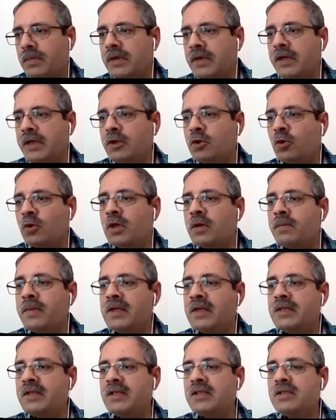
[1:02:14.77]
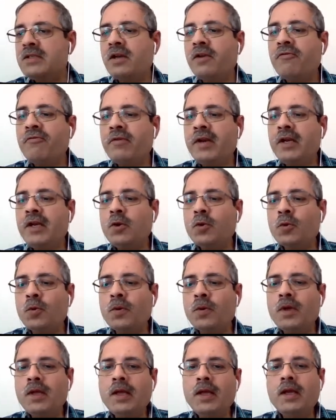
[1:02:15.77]
Pandit Todalmalji is referring
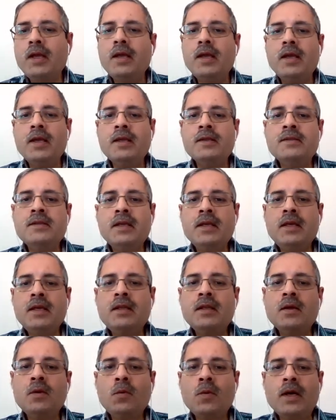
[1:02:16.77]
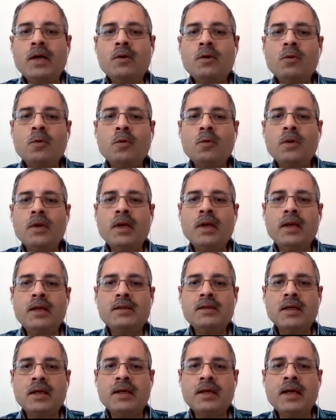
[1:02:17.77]
to, is he the one who
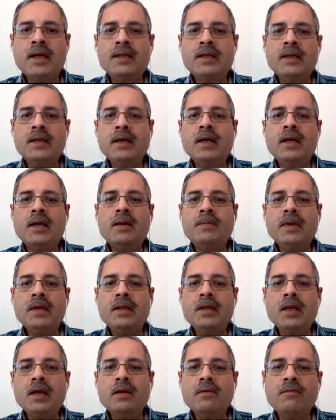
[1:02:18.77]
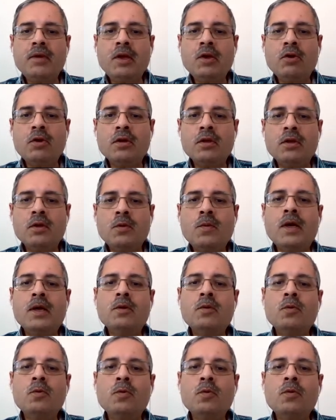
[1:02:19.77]
is Anadikal Mithyatvi, or the
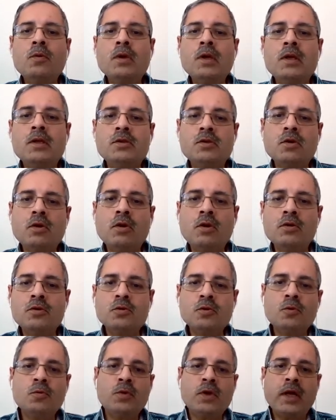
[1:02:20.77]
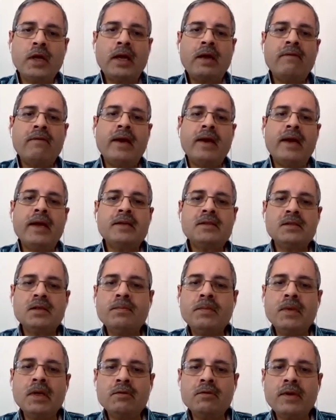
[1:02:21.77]
one who is also would have had
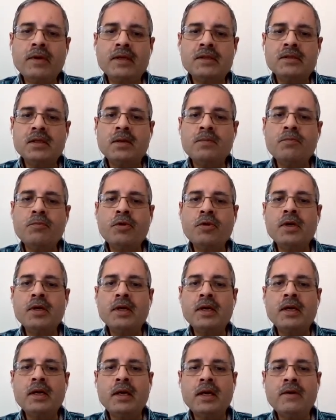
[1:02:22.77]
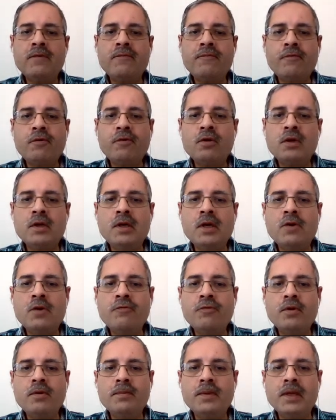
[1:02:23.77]
Samyaktu at some point and had fallen
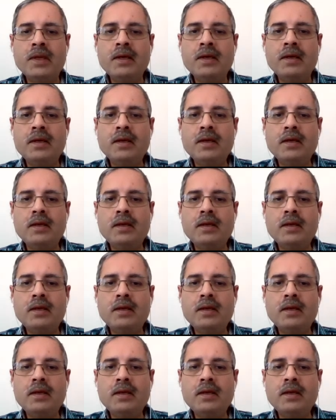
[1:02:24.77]
down from there?